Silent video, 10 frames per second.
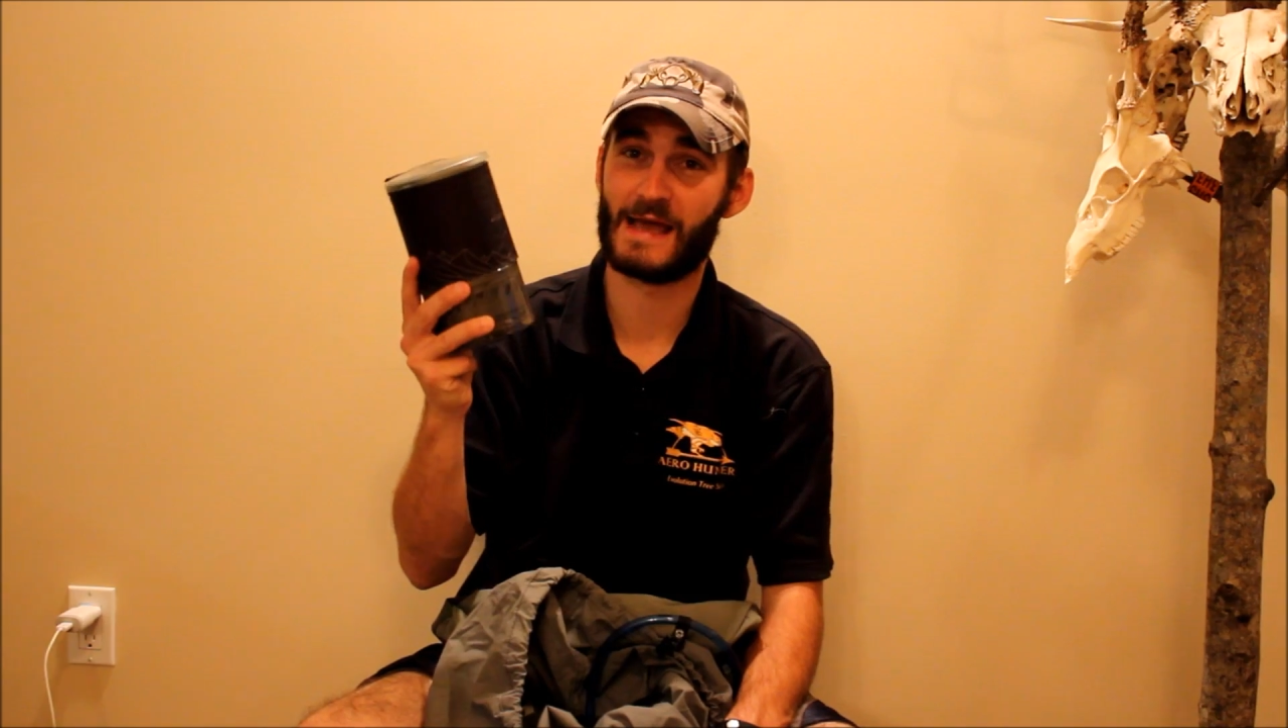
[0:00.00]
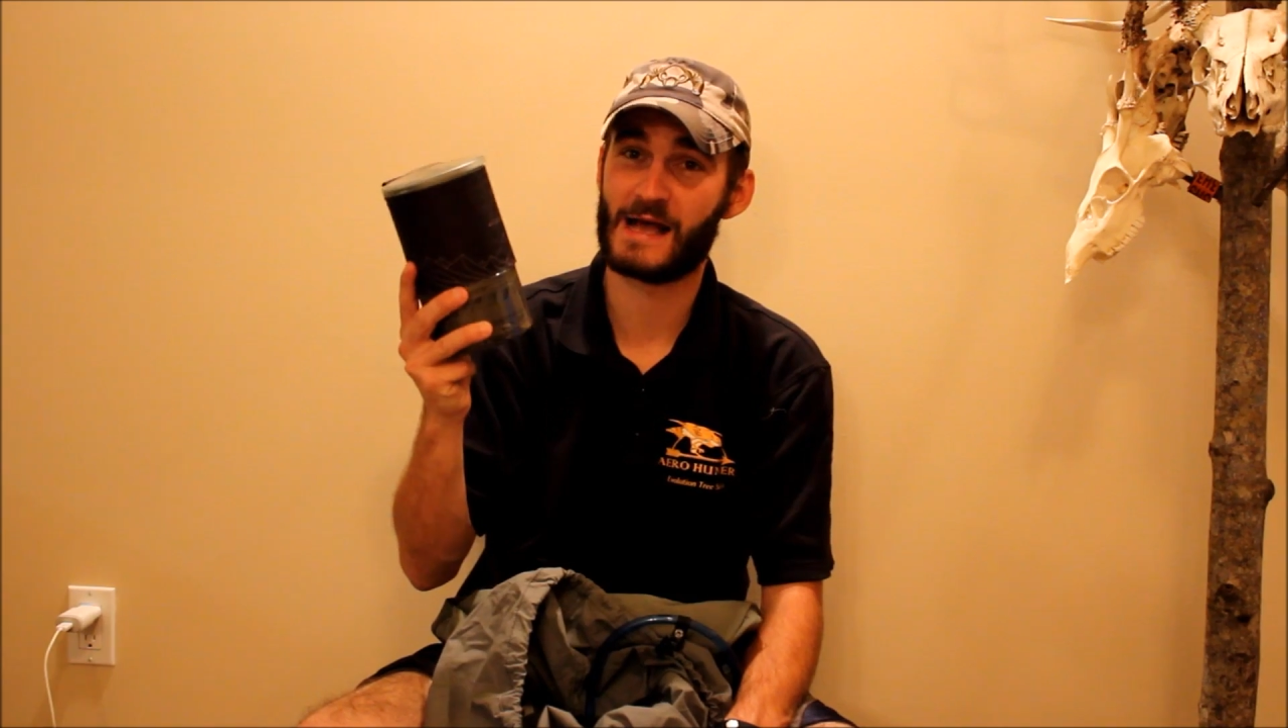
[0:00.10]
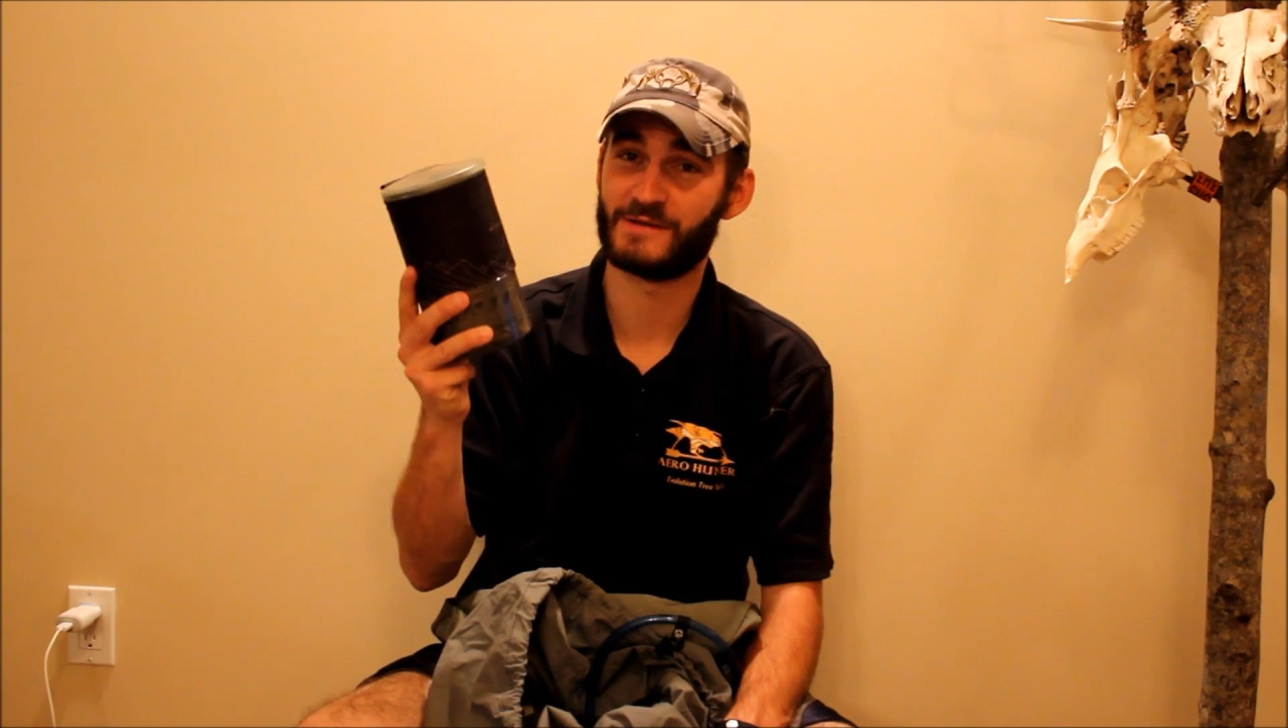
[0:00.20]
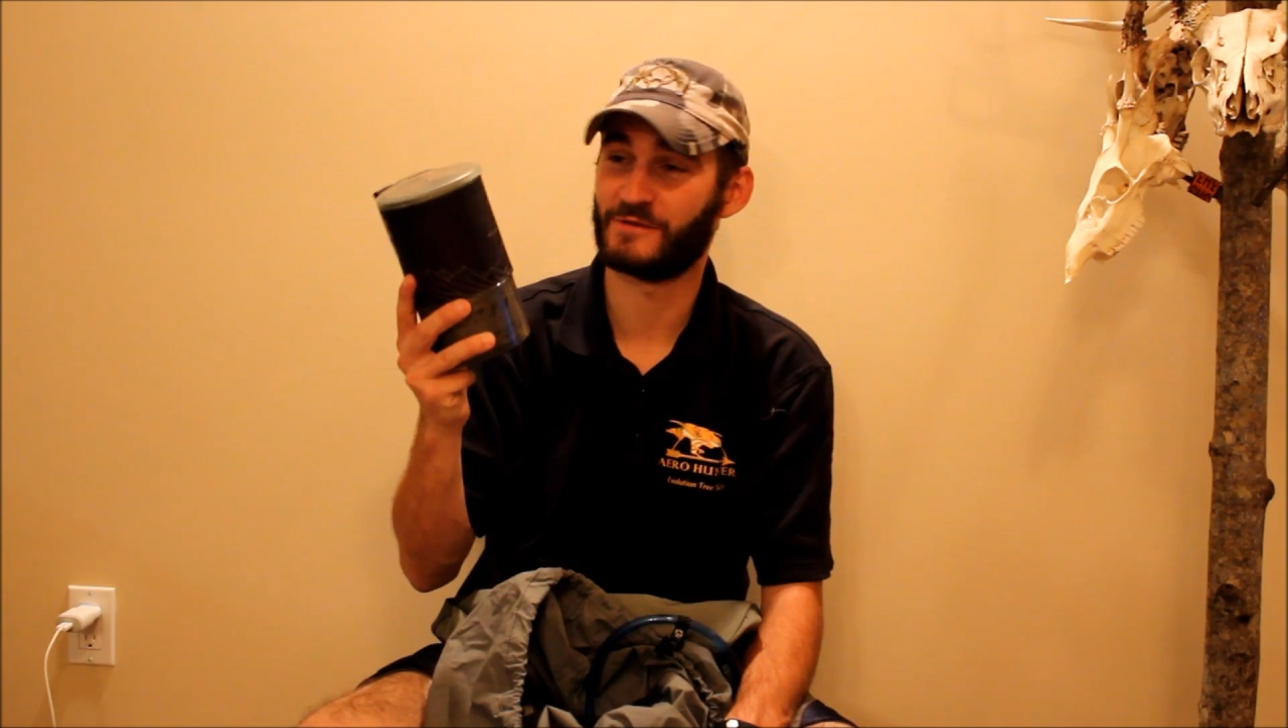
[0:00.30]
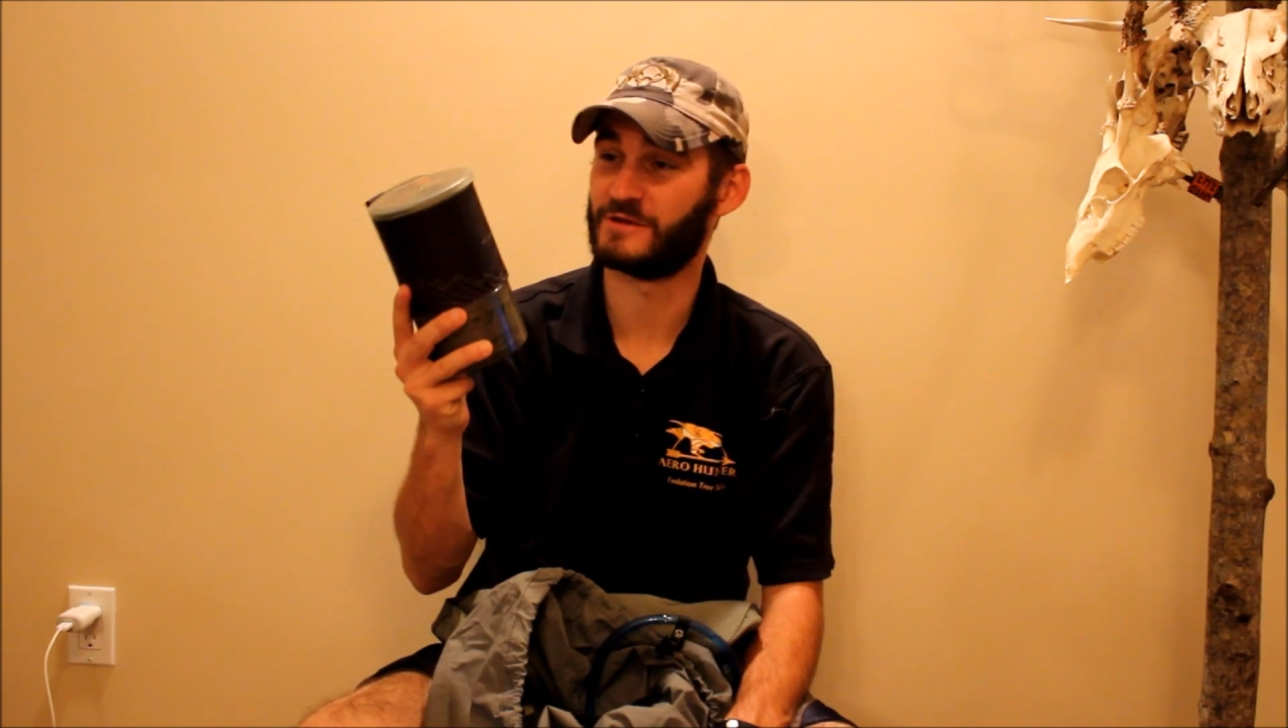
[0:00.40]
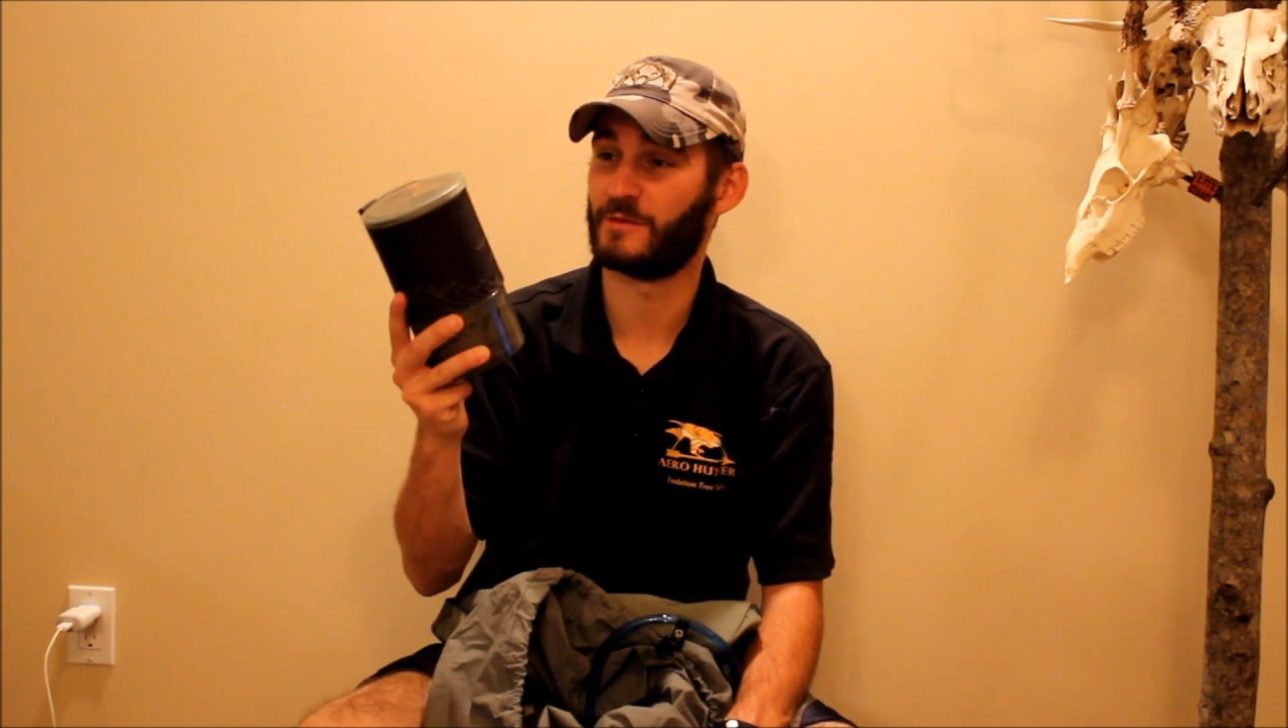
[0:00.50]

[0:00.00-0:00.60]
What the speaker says: gas for